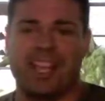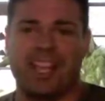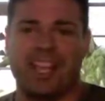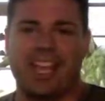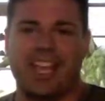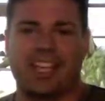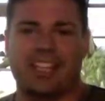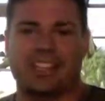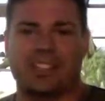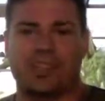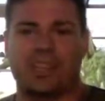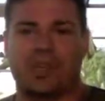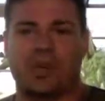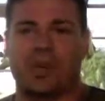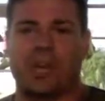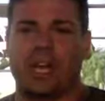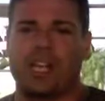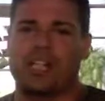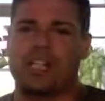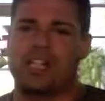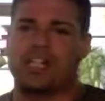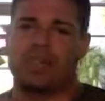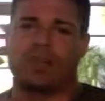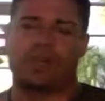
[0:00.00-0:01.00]
And so
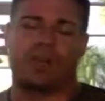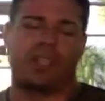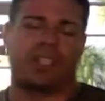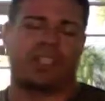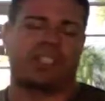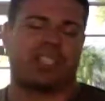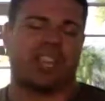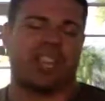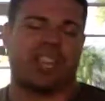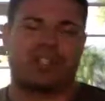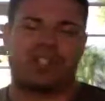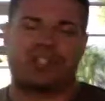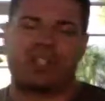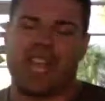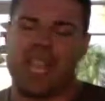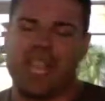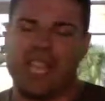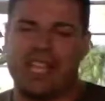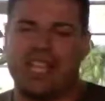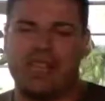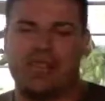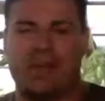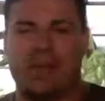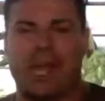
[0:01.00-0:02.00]
I just want to say
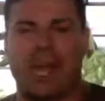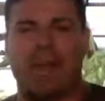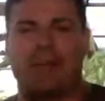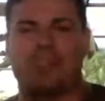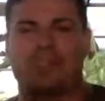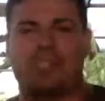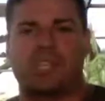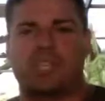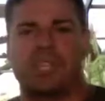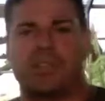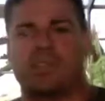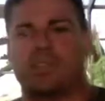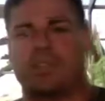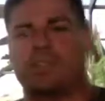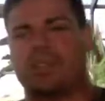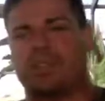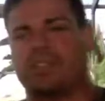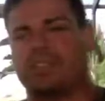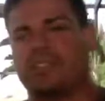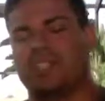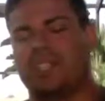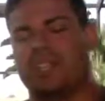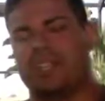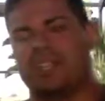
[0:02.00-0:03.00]
thank you, Absync
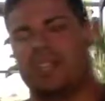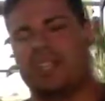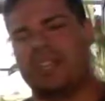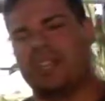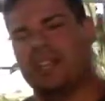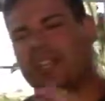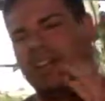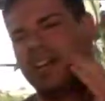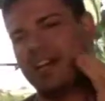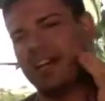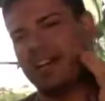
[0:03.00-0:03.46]
Realty,